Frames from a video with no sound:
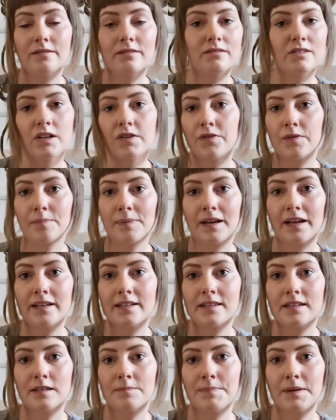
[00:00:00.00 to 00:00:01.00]
different
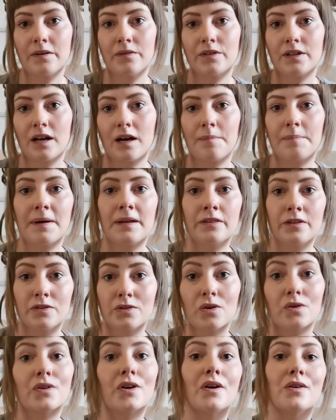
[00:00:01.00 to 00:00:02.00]
places, build it up, and the
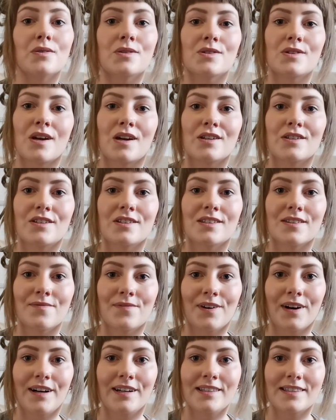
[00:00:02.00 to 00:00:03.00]
dog goes, searches and
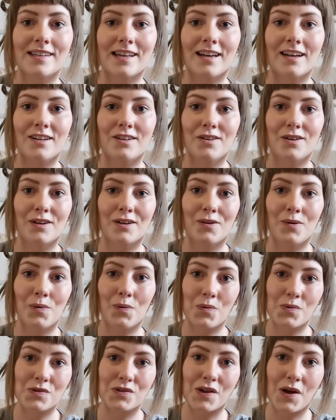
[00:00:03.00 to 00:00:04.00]
finds it. You can
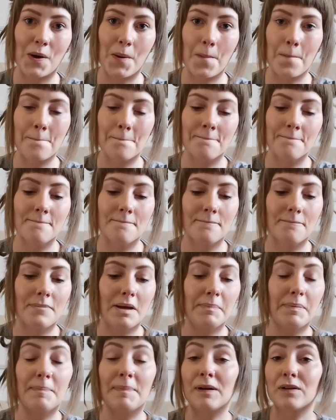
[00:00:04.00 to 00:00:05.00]
also
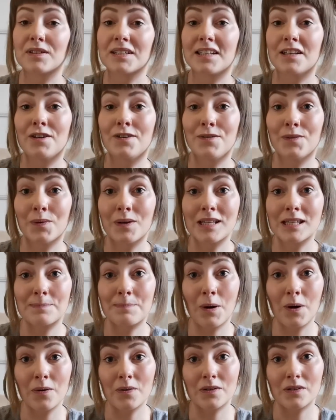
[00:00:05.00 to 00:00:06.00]
maybe build a noise
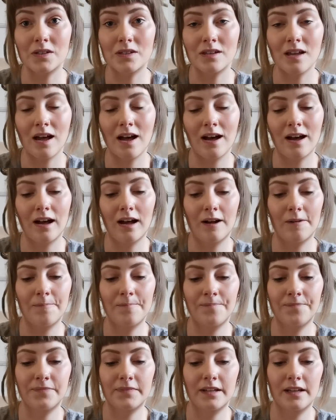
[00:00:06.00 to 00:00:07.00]
box,
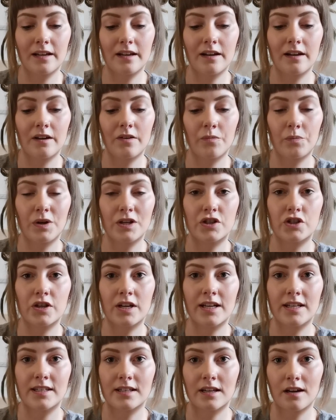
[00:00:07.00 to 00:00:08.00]
which
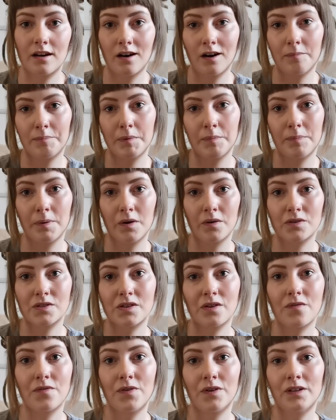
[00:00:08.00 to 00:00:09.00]
is a cardboard
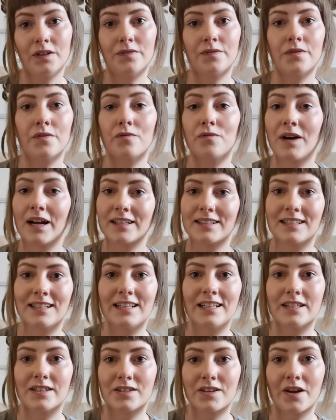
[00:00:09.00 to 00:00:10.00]
box full of rattly
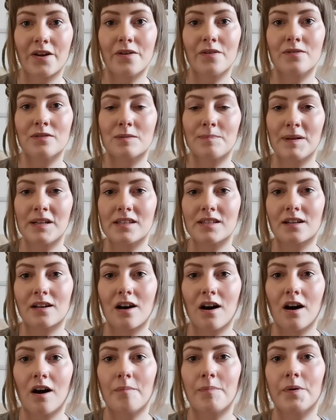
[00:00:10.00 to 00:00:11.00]
stones, bits of
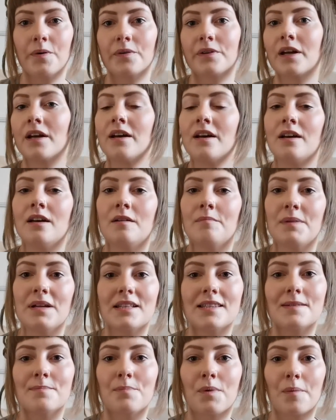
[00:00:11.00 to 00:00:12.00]
cardboard,
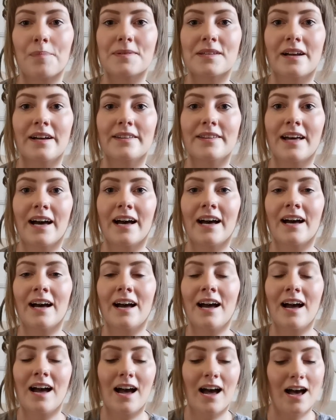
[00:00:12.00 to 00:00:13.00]
bits and bobs like that,
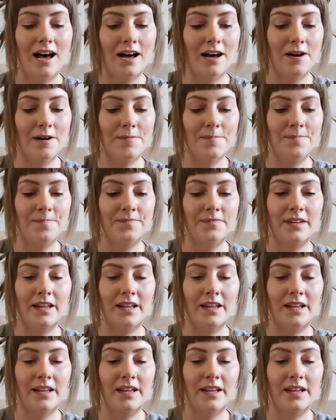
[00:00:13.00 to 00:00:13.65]
and